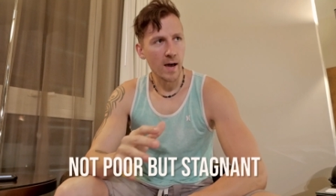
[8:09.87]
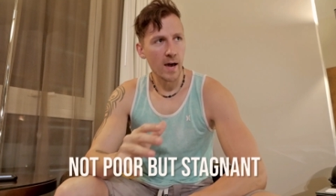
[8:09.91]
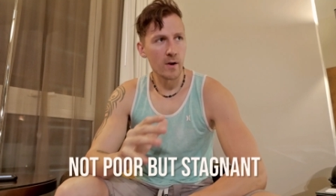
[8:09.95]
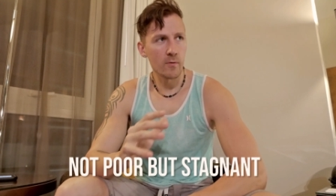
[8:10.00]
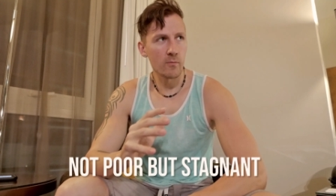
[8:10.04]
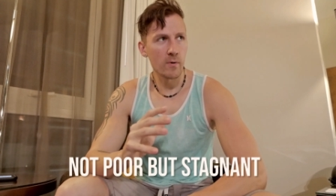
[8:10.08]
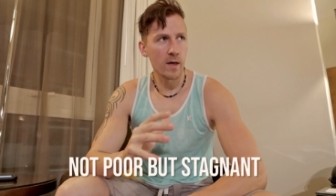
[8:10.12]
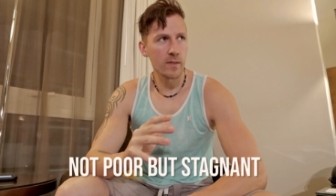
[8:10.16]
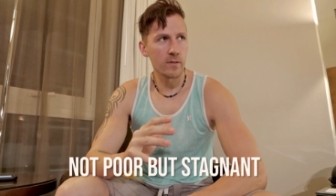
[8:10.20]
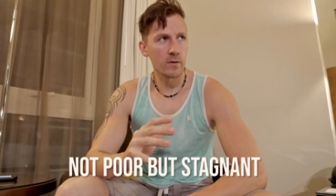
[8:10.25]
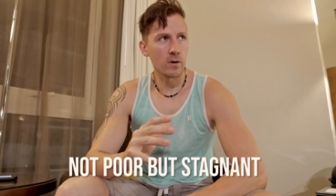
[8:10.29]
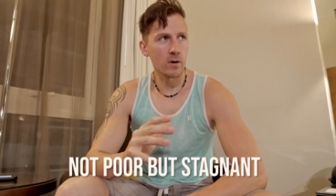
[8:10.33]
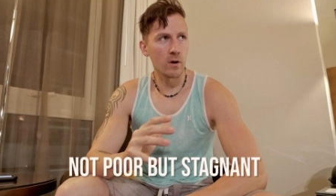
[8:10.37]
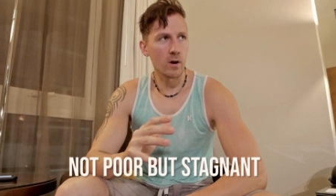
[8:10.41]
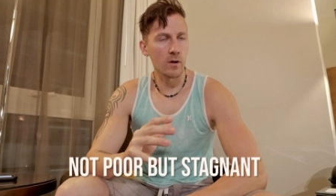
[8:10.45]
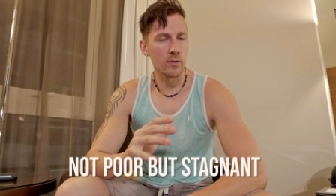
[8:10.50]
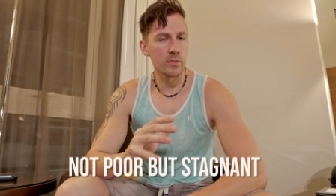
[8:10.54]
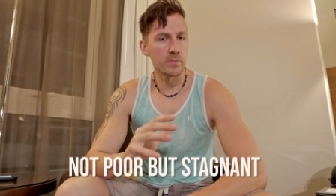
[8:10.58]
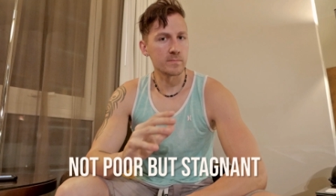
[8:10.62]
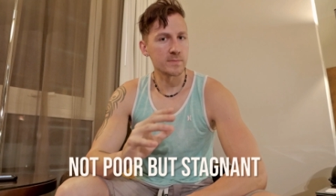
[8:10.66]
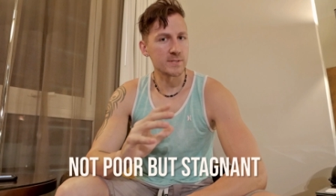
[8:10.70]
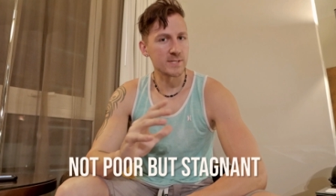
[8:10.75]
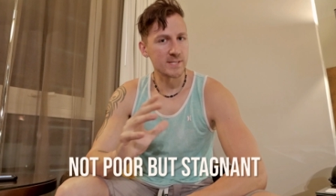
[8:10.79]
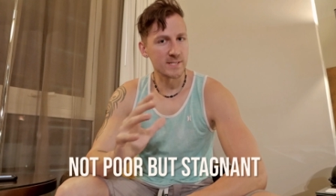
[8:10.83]
I'd rather call
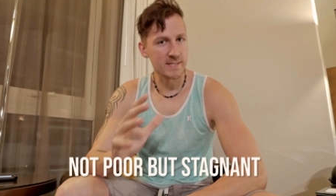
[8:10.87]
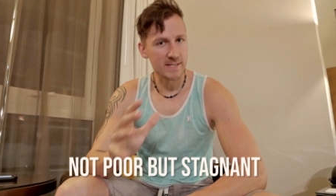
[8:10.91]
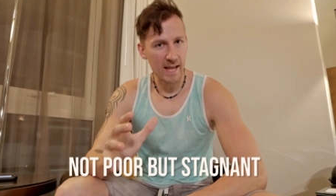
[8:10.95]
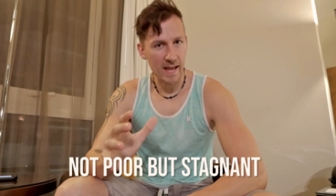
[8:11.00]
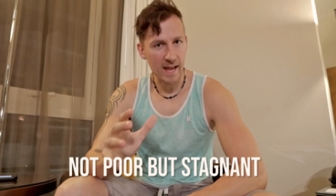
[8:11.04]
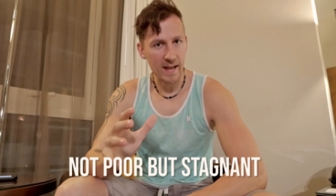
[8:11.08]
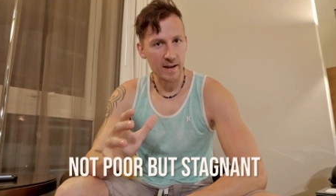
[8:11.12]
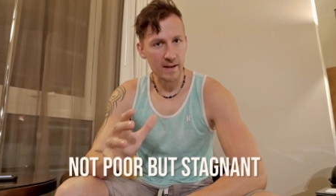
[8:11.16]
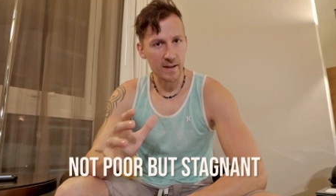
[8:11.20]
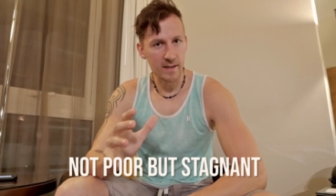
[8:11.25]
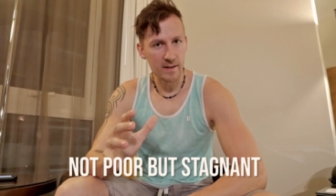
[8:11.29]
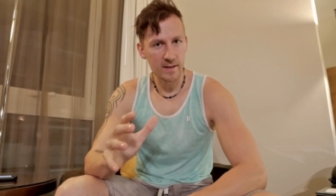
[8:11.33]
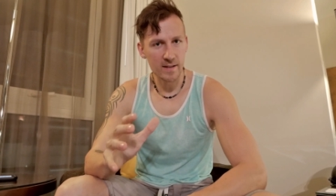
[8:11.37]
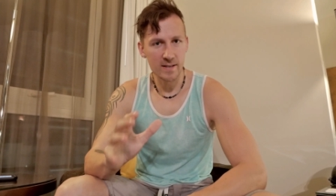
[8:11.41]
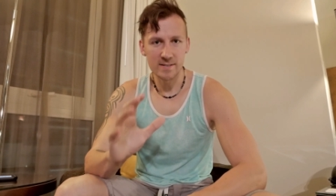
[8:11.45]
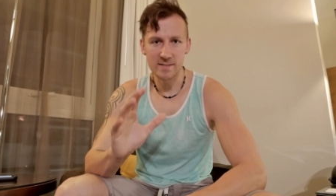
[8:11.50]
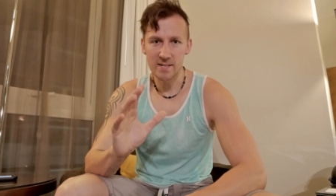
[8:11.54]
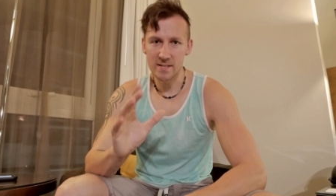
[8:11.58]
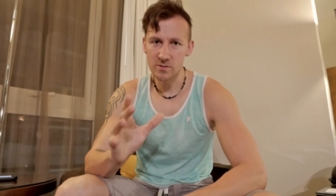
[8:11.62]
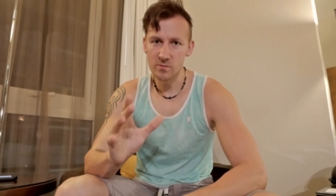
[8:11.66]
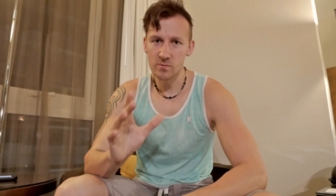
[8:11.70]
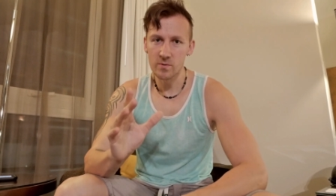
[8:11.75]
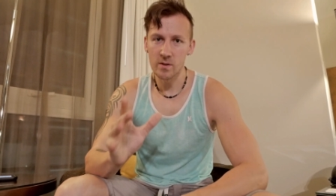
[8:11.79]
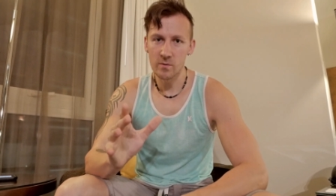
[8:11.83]
them stagnant, because
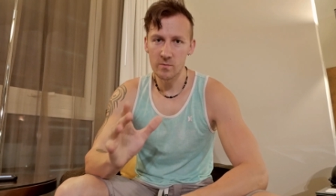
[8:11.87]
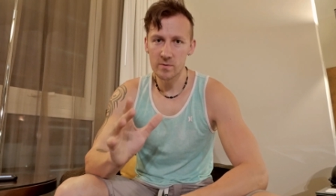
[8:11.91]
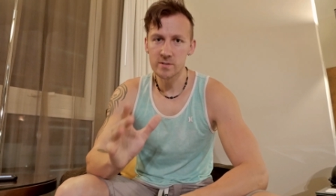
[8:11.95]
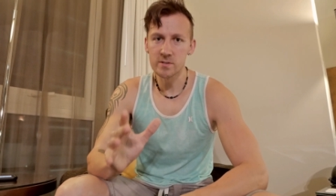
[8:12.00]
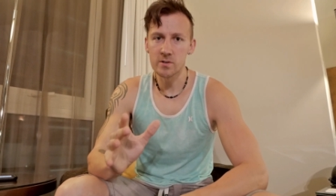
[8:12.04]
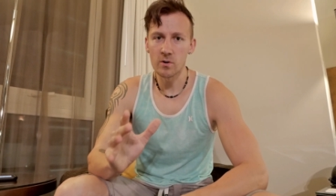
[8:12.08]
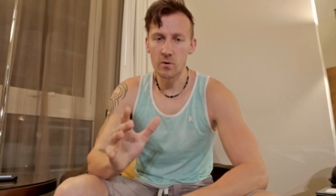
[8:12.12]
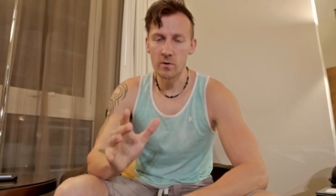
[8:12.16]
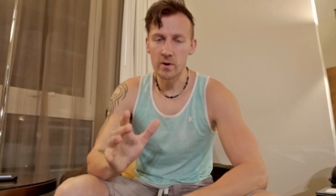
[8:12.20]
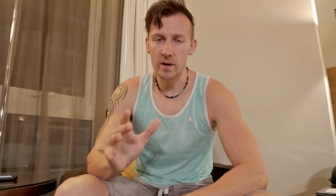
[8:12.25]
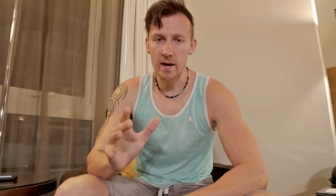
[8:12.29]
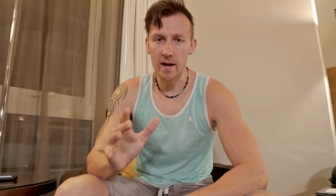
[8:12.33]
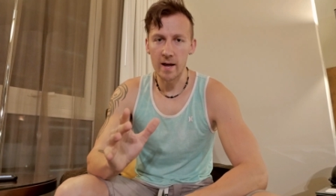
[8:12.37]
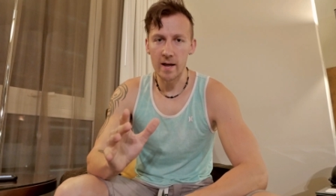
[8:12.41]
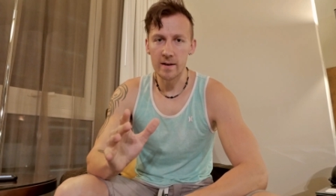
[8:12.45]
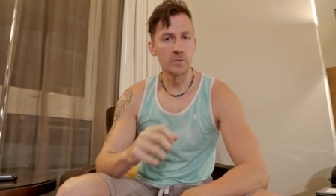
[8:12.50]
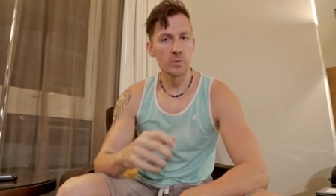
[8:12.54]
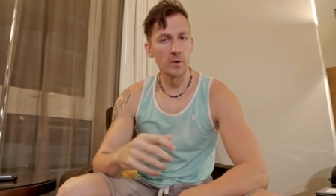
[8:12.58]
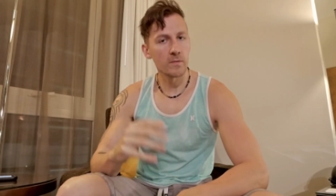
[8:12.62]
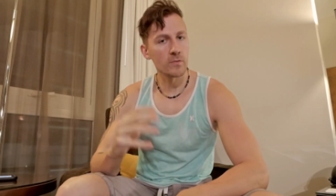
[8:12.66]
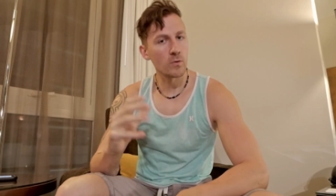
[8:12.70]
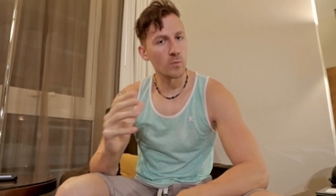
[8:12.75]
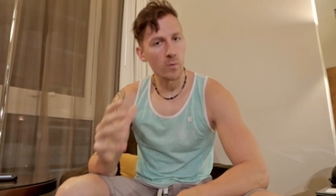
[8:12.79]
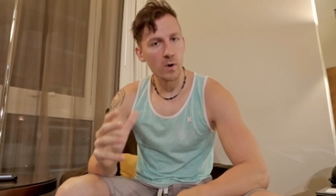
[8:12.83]
that's really what's going on.
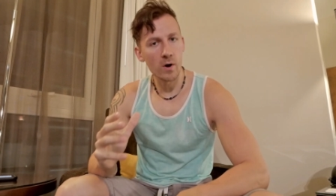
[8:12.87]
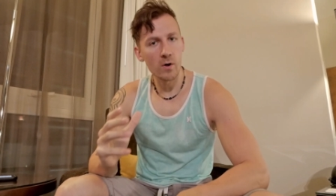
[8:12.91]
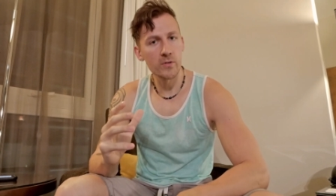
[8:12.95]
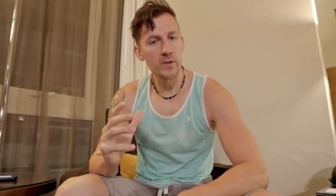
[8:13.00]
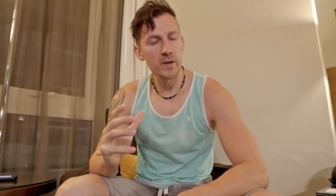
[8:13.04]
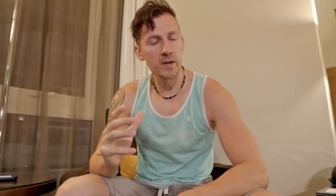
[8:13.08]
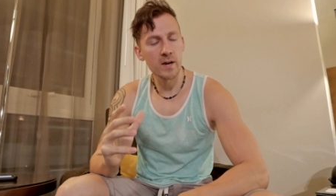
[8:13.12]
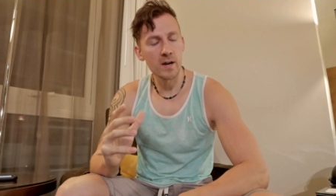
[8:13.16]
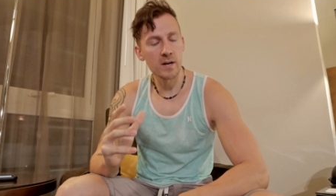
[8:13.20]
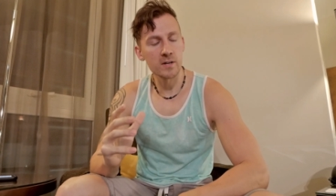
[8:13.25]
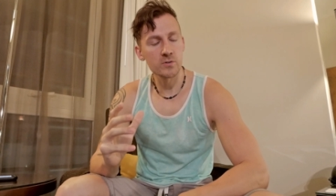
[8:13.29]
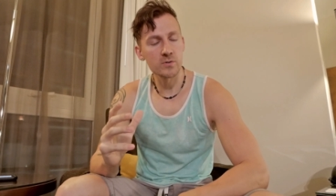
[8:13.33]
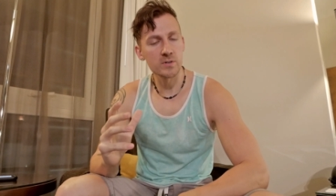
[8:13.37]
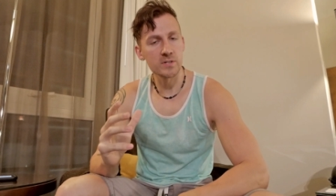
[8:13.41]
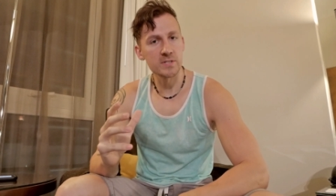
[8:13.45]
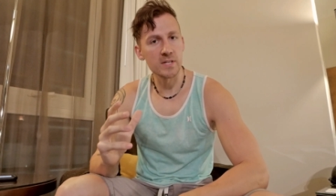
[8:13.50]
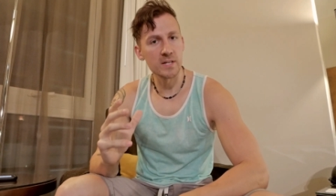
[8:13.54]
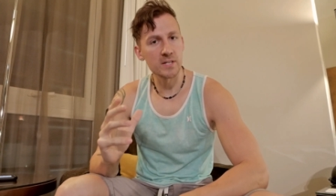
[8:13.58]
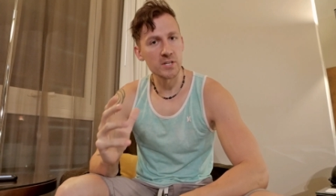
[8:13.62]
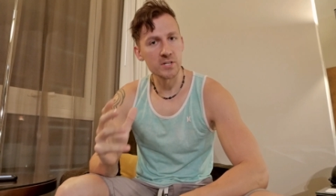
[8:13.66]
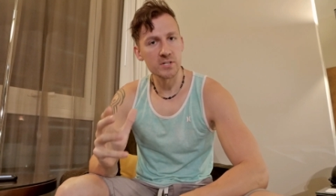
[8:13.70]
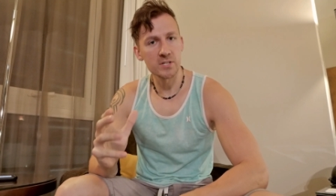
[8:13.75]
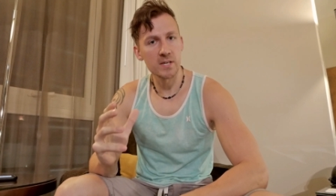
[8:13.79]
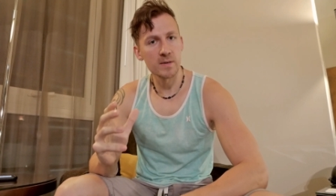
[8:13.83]
You have the wealthy countries
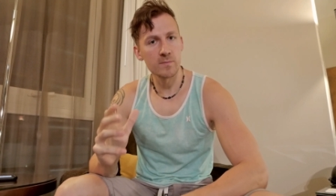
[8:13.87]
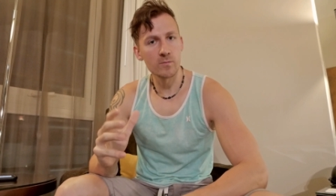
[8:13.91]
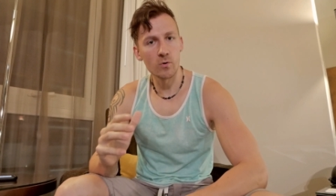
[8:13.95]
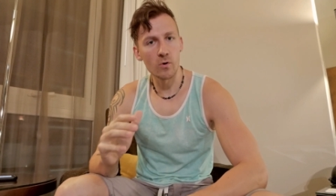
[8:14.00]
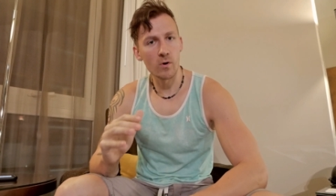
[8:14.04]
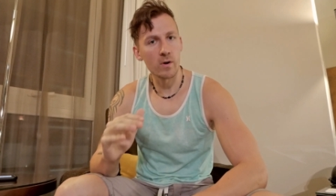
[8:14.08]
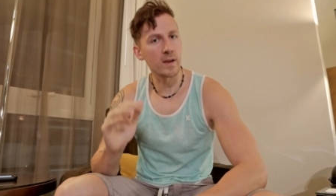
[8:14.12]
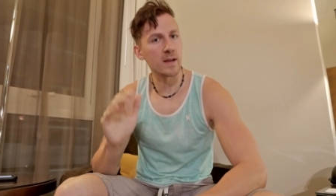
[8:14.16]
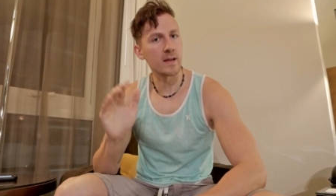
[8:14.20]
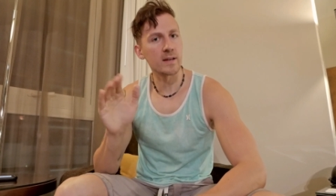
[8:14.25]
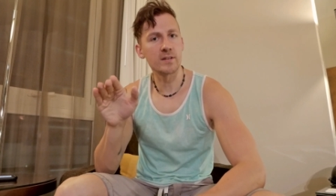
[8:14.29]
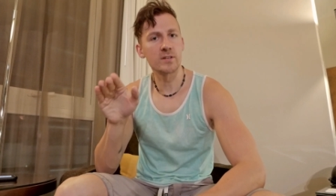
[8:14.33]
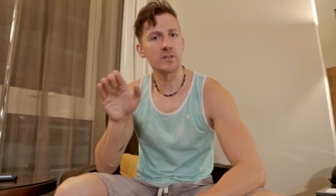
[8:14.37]
that just keep growing at